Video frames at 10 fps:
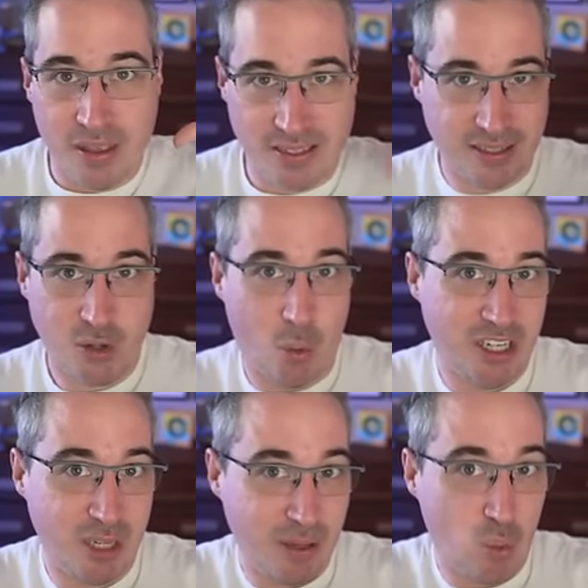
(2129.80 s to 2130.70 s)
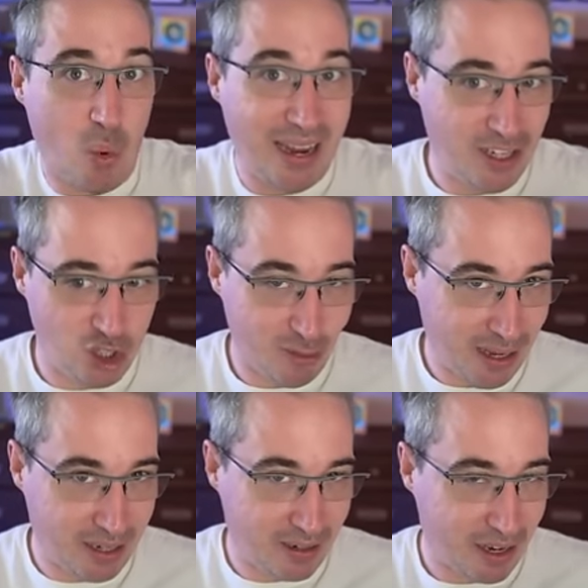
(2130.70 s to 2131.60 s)
This is going to be way too
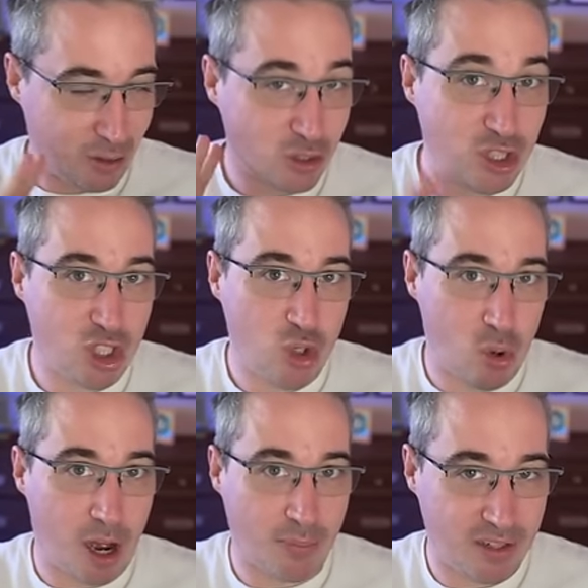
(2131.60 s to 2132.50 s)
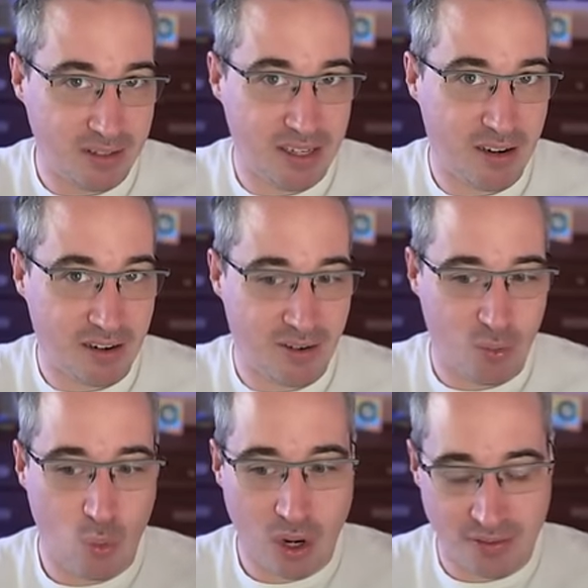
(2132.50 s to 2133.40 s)
big. And there's two options here.
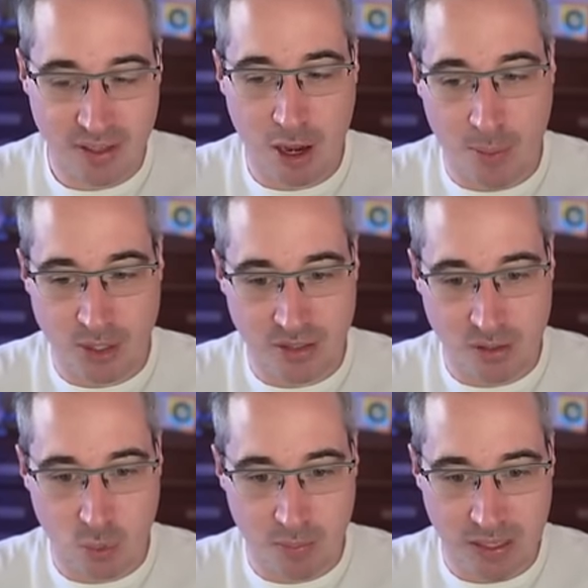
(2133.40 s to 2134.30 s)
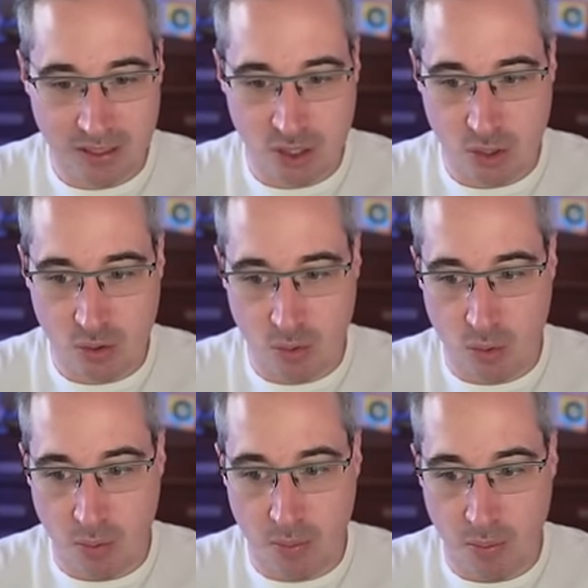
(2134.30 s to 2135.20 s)
One of the options would be
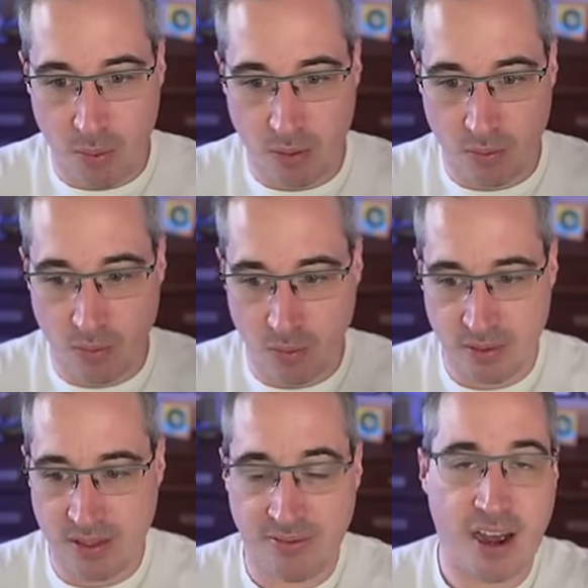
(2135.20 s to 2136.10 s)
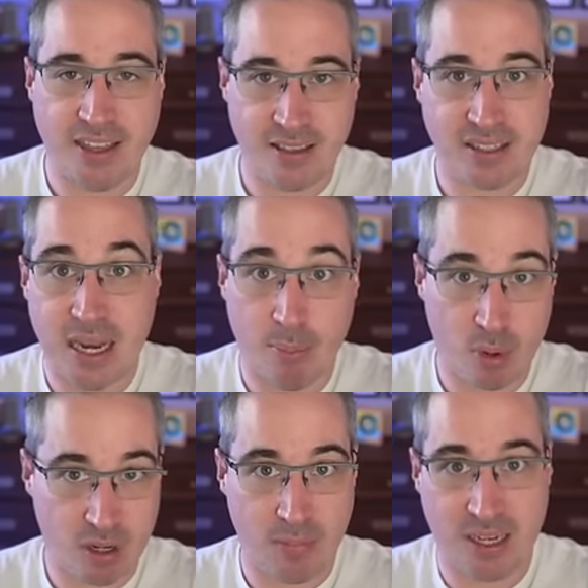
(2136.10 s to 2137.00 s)
to divide this
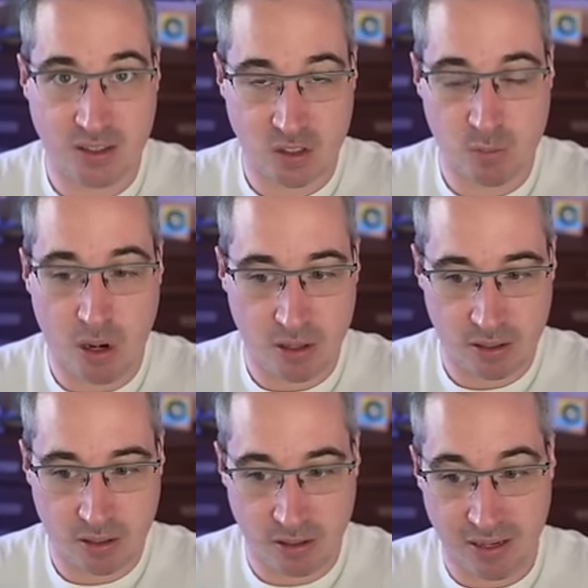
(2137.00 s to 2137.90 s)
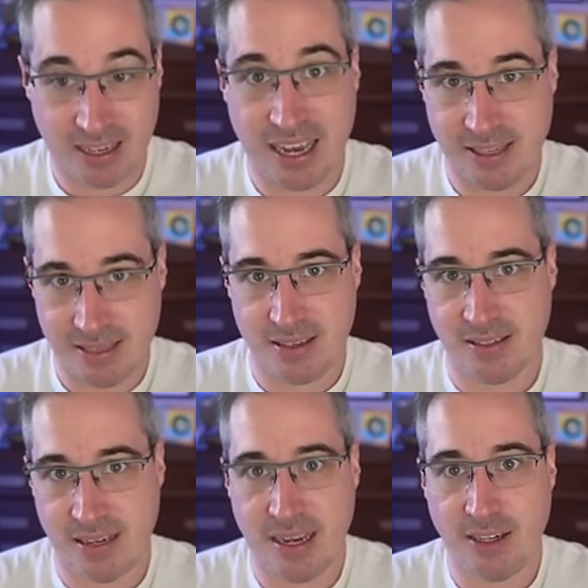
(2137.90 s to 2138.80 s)
number and make it smaller at
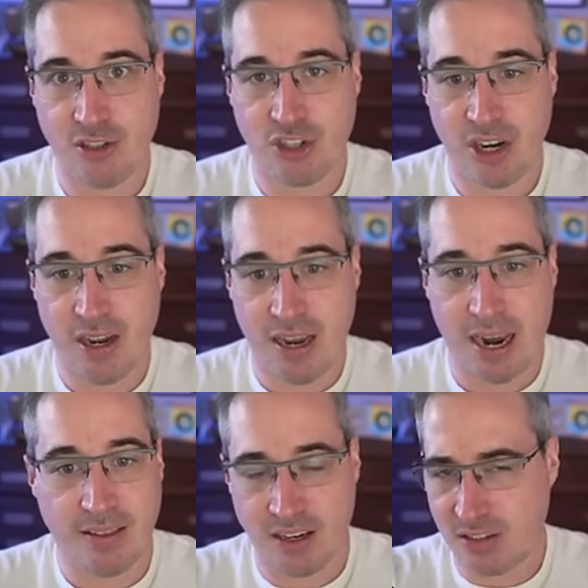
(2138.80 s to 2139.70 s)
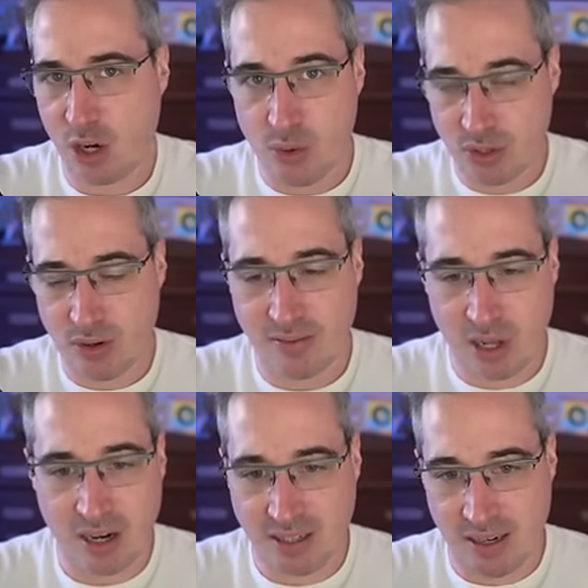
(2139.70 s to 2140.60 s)
this stage. And then it's always sort of
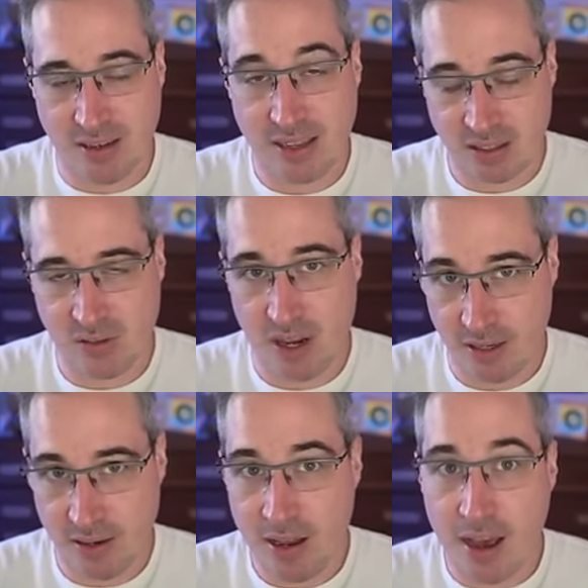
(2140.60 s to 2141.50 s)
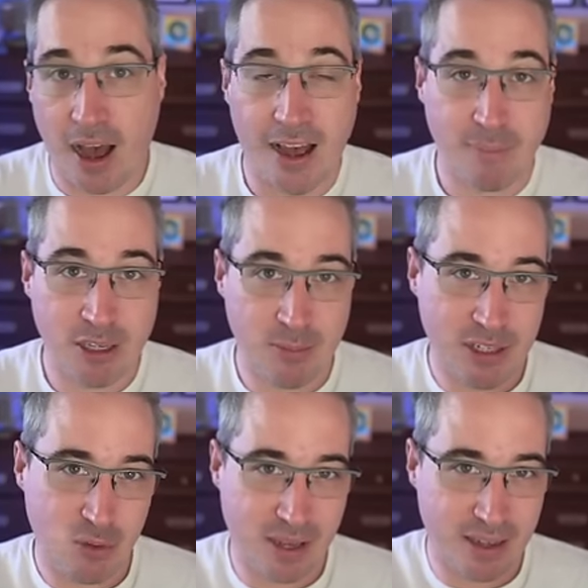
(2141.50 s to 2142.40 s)
locked in and that's fine. I'm going to
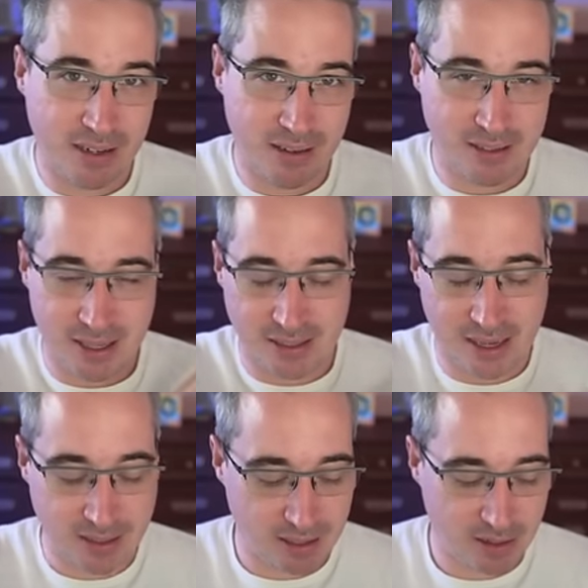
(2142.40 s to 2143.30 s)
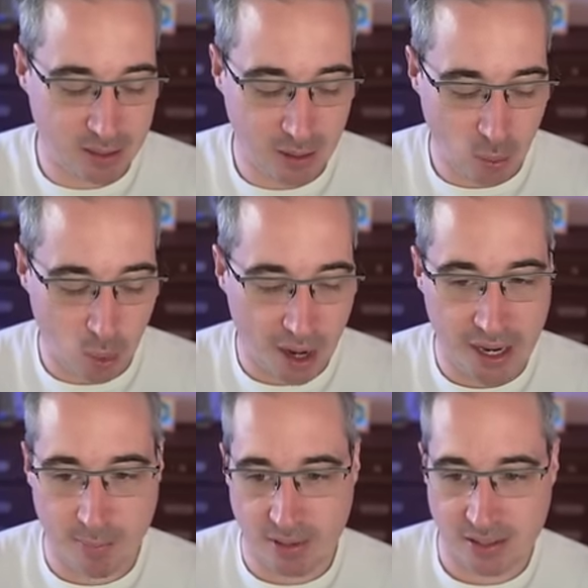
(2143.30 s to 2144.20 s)
be doing that in the CSS and I'll explain
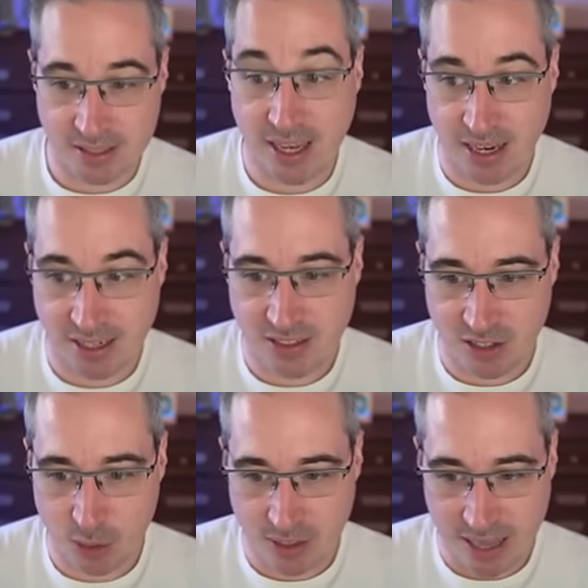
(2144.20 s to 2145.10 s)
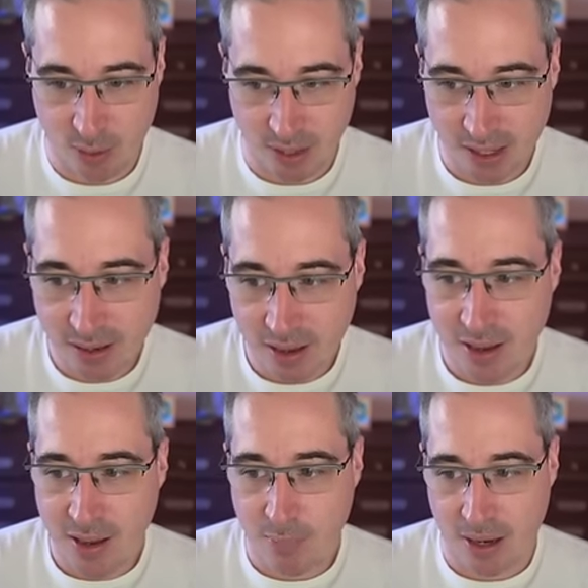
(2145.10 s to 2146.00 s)
why I'm deciding to do it that way.
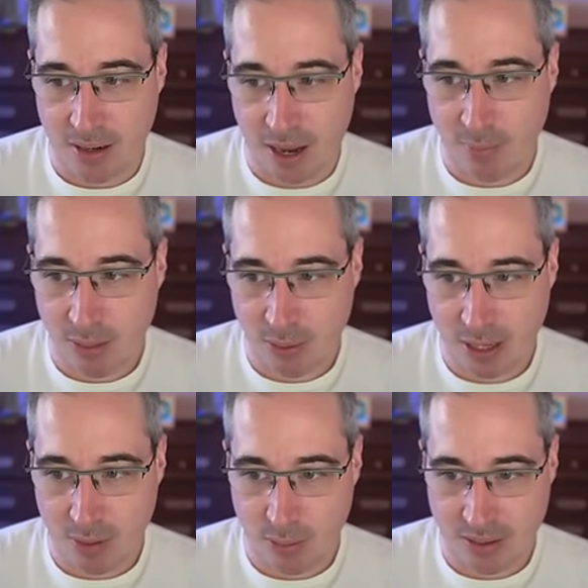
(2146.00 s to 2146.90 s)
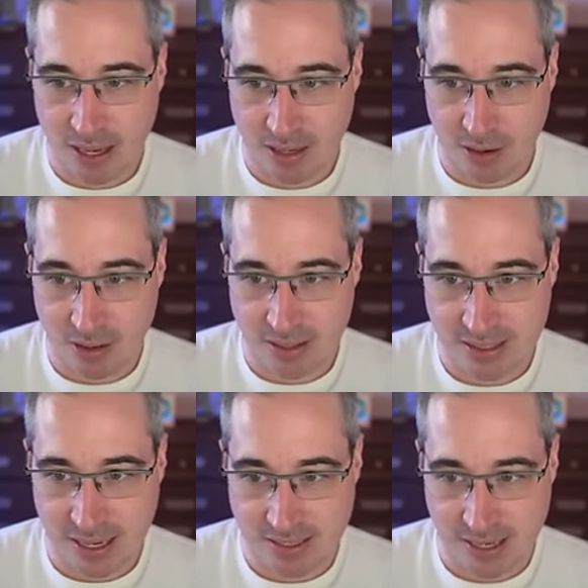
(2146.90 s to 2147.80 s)
But I'm going to play around with that on the
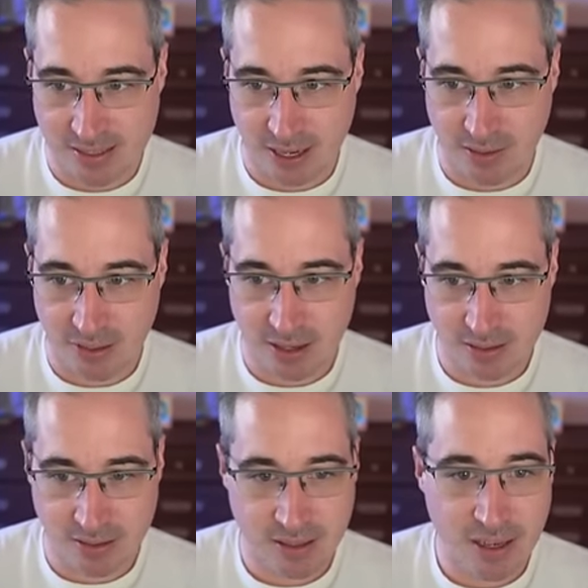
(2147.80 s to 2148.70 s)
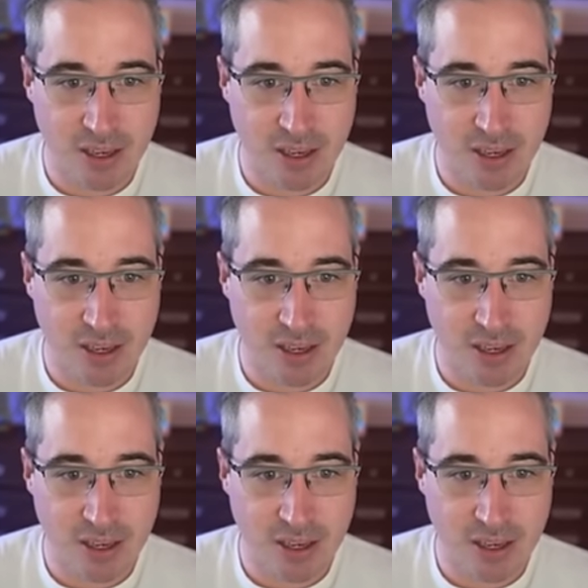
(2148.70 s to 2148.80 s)
CSS side of things.